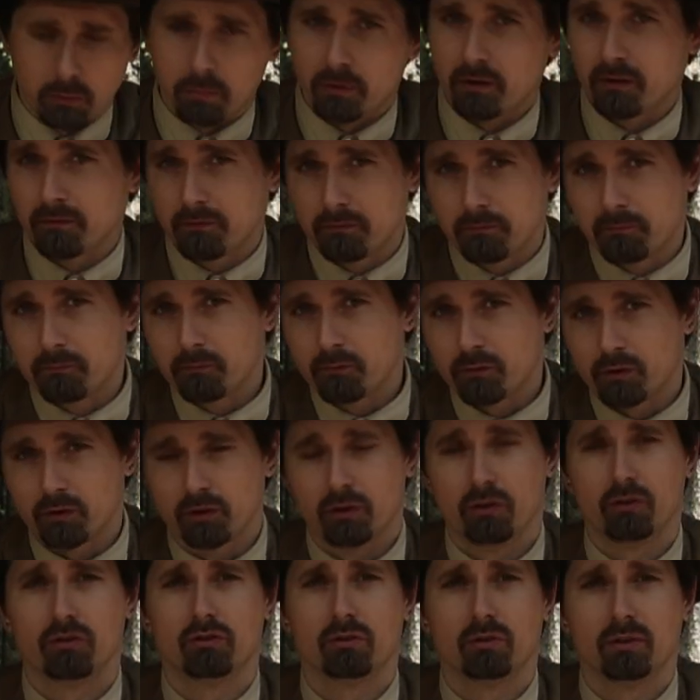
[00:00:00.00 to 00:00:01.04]
But for
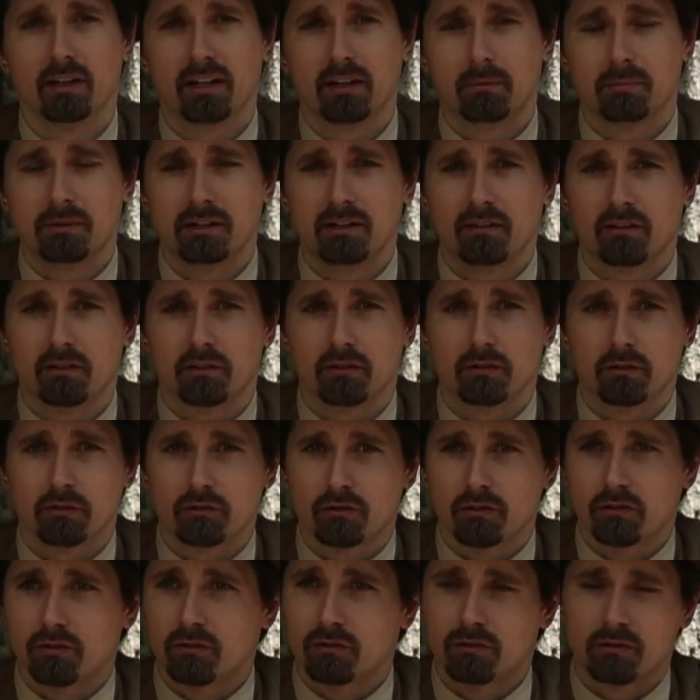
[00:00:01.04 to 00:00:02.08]
those of you like me that are
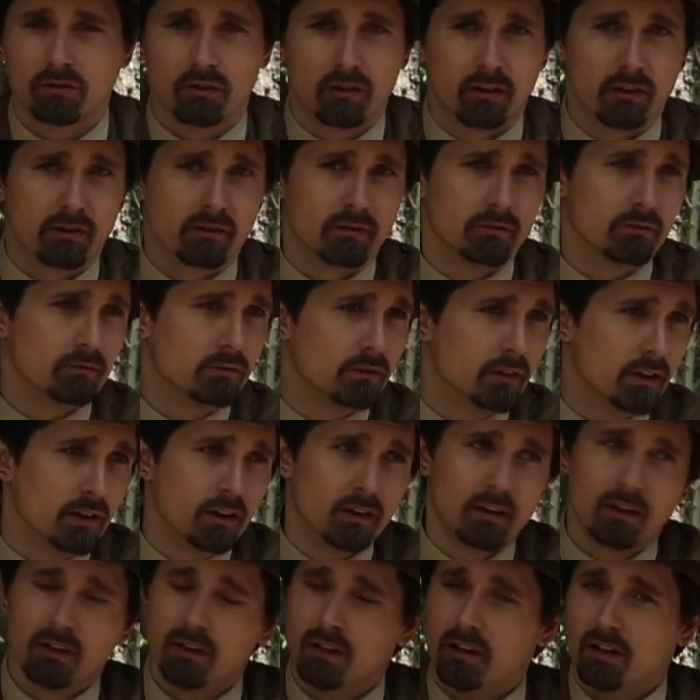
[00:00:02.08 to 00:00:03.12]
just
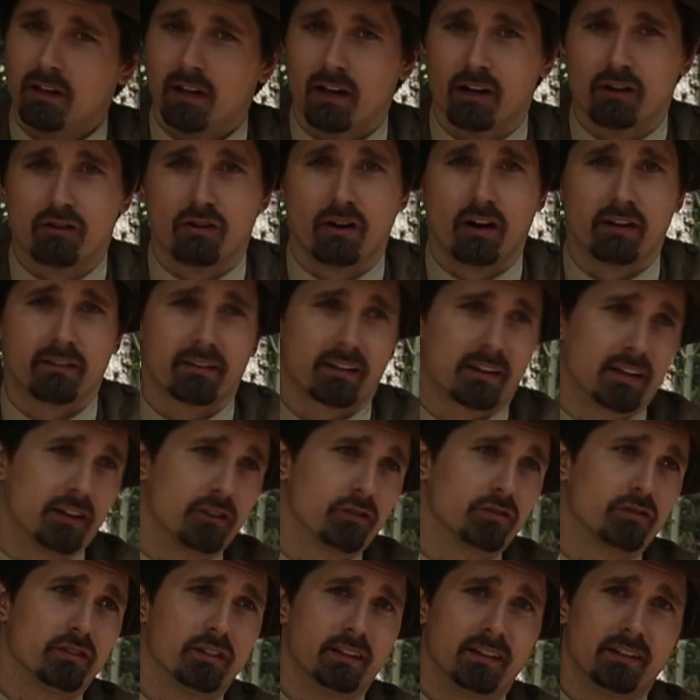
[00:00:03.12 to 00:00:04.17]
across a
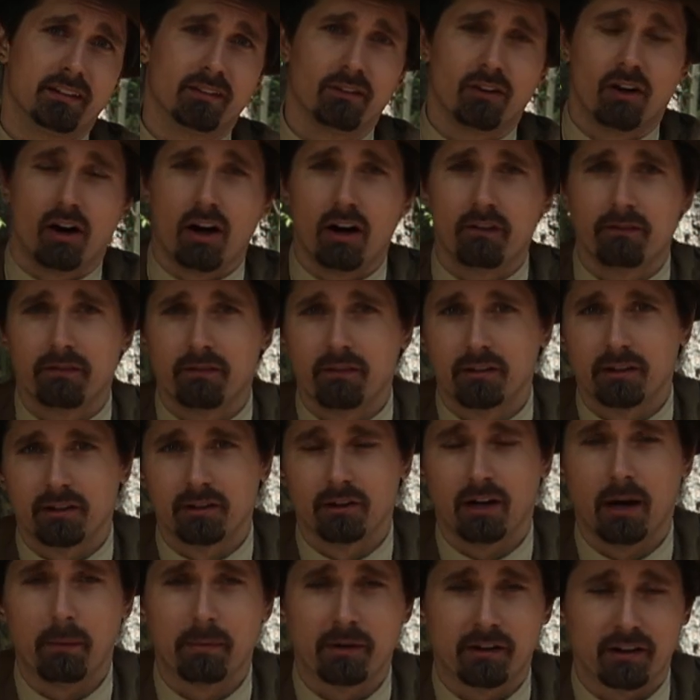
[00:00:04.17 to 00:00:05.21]
country and up
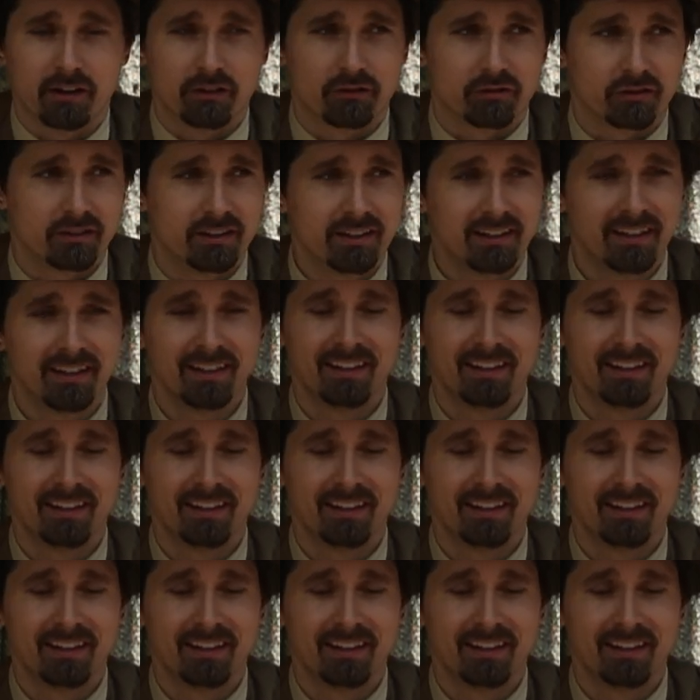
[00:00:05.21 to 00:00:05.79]
a country,